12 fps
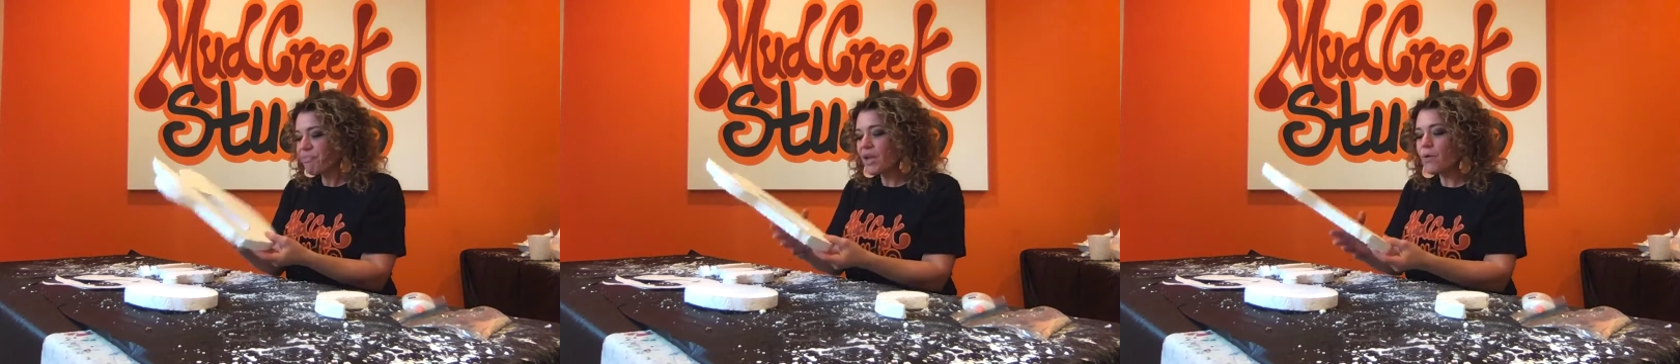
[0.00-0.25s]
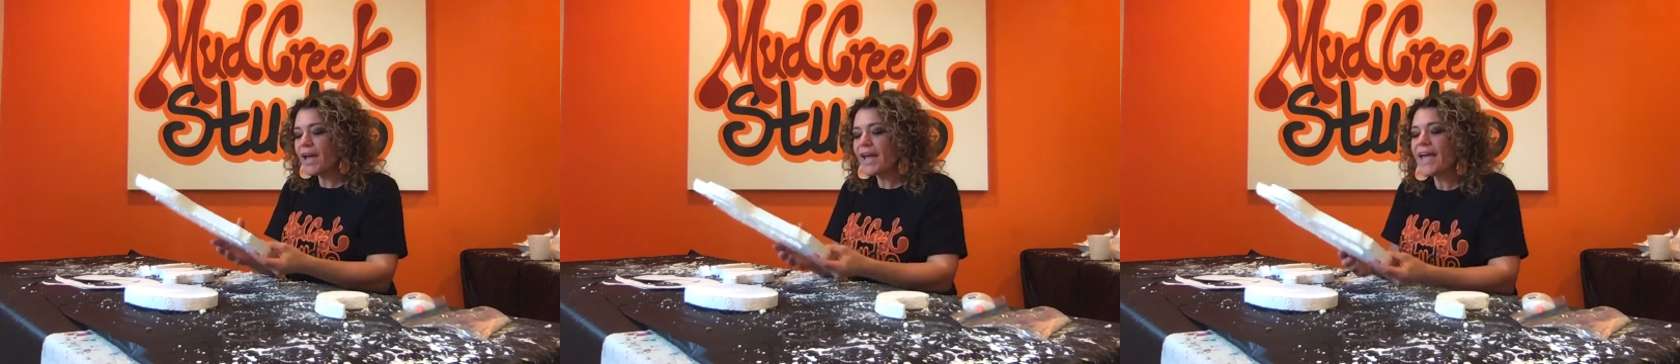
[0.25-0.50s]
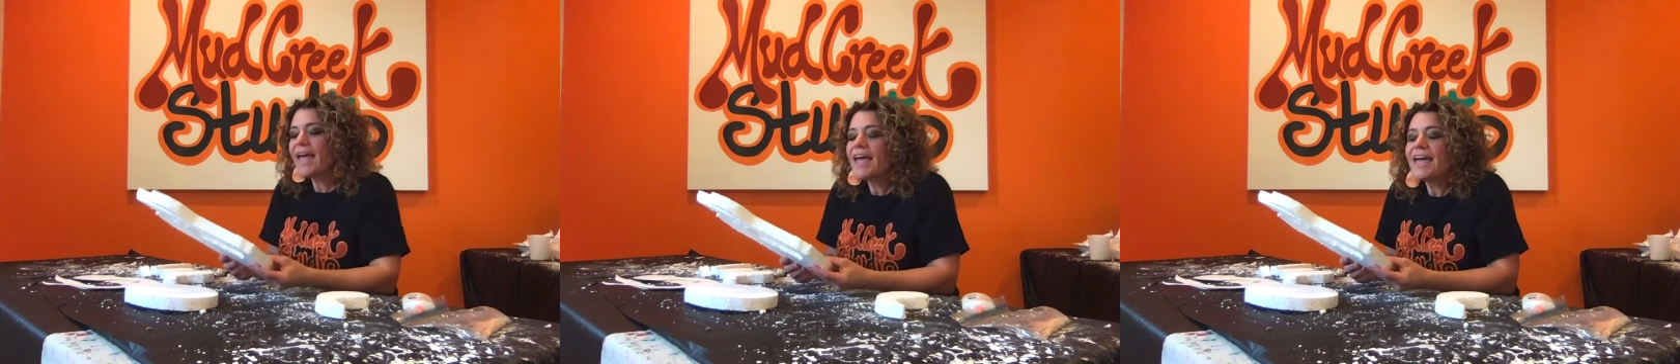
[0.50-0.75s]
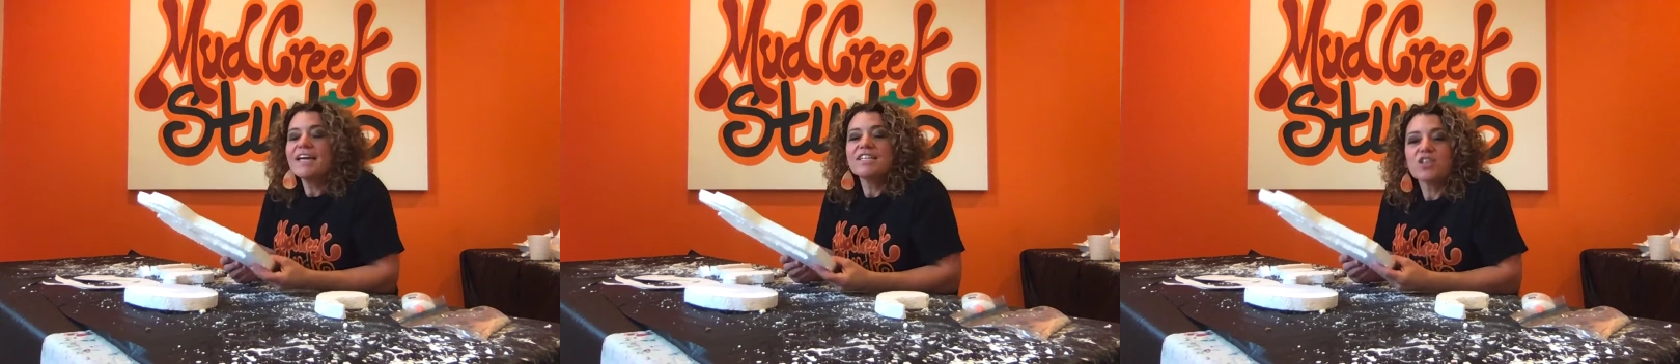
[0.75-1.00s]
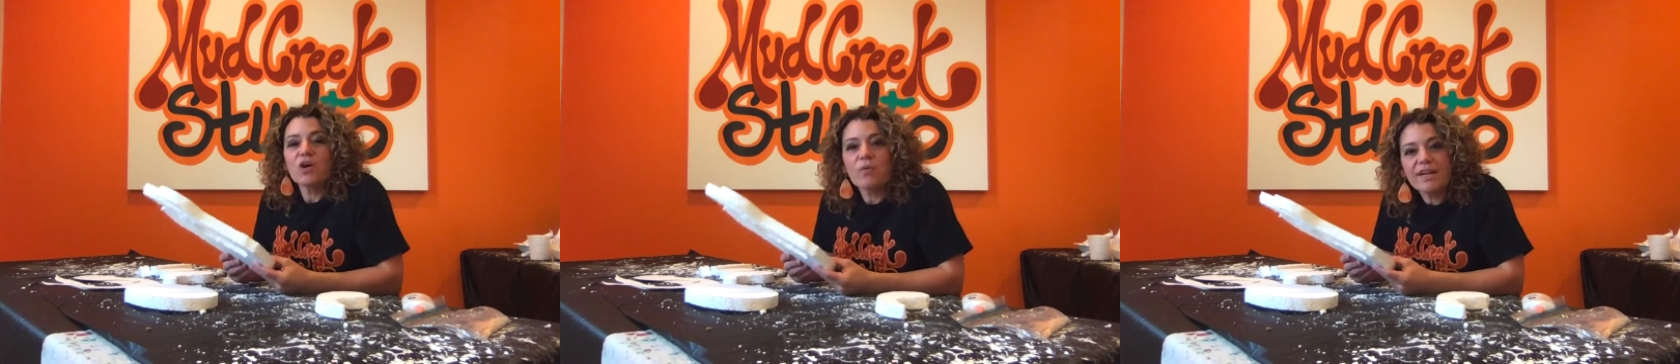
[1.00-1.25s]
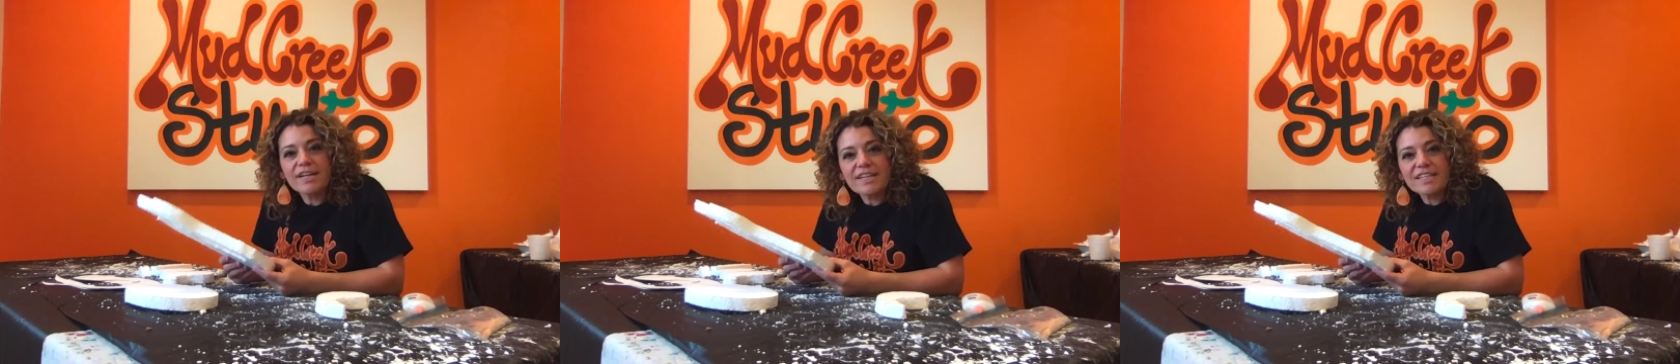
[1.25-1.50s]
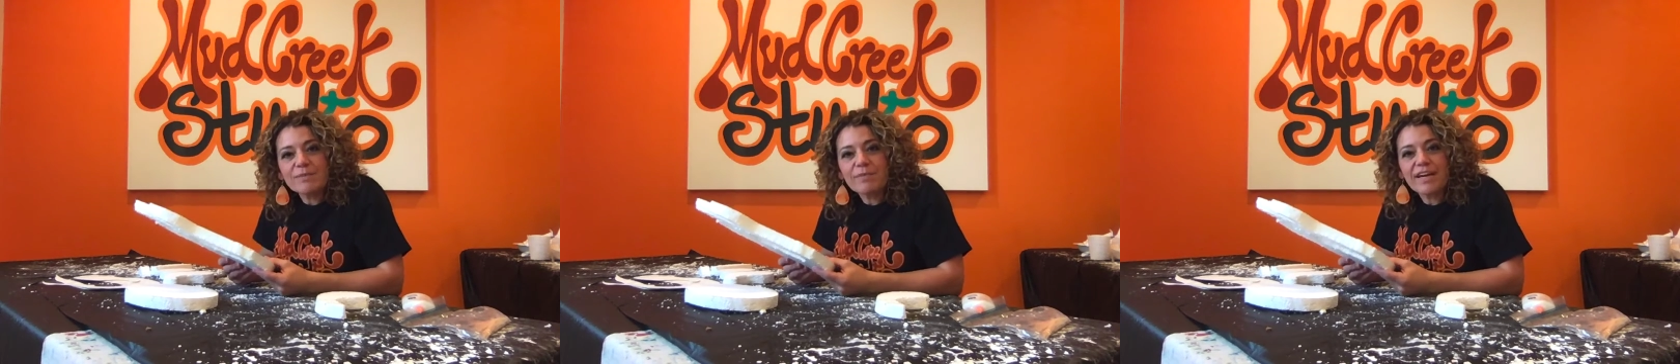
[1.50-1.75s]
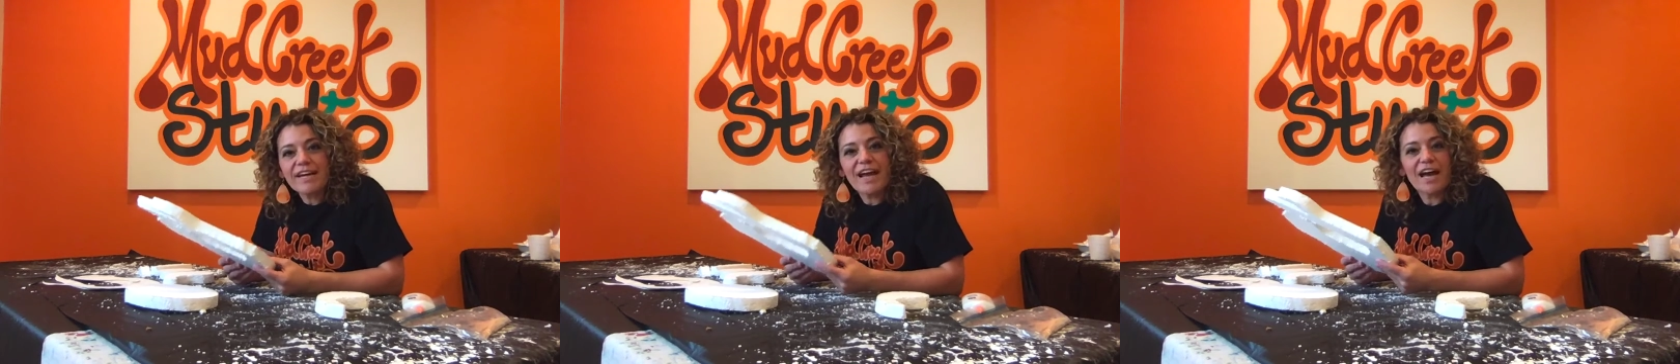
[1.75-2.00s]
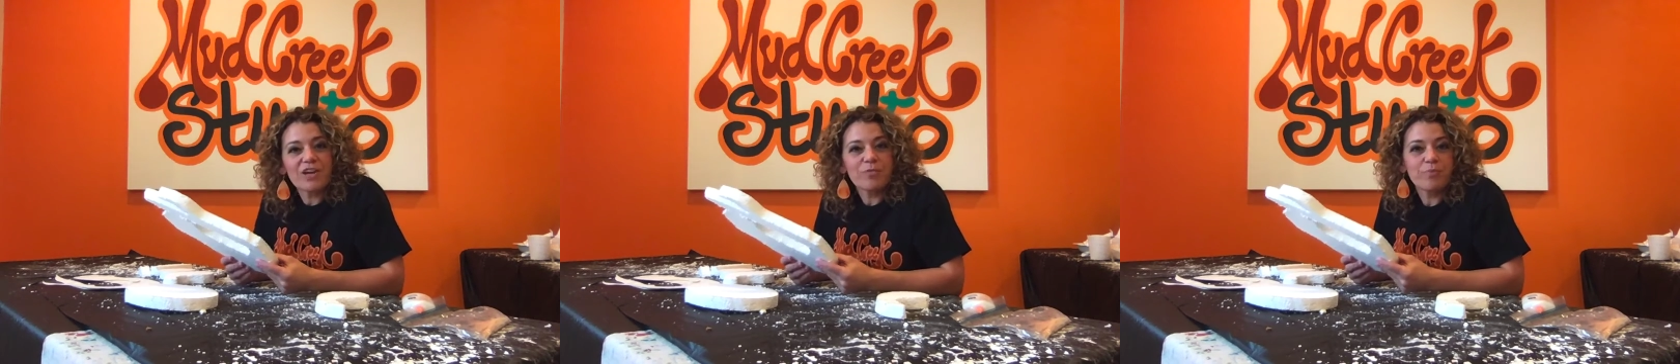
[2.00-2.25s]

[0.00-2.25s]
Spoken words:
Okay, so I wanted to explain how to